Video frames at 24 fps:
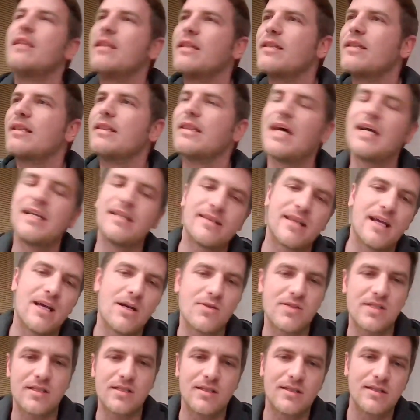nine
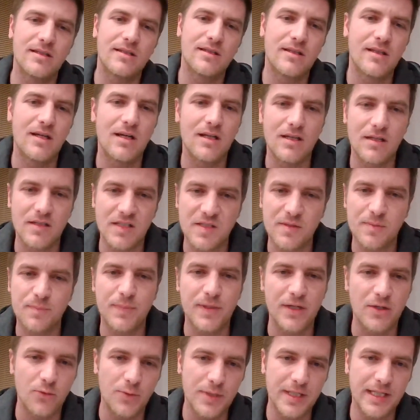thousand dollars
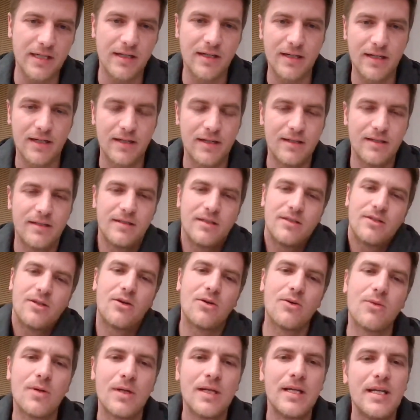per week. You
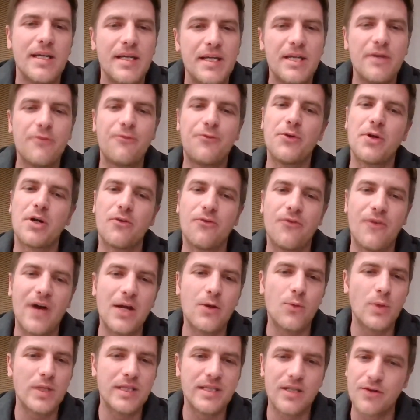know, if you're mm.
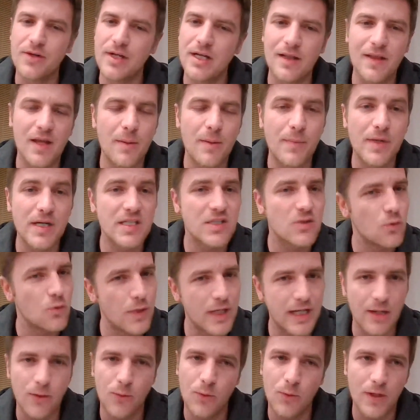fine with the real numbers, we
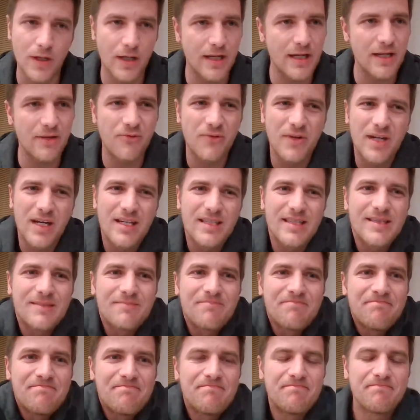can work. If not,
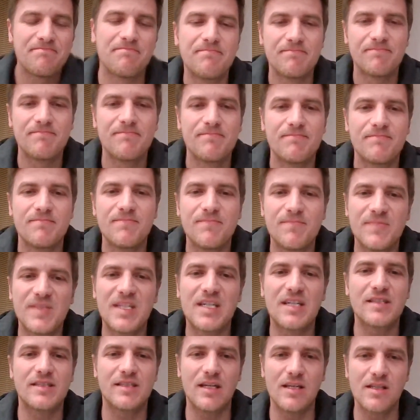there
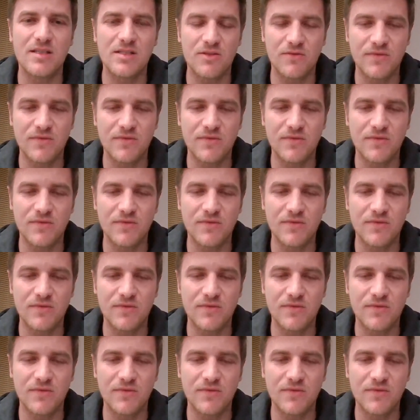are tons of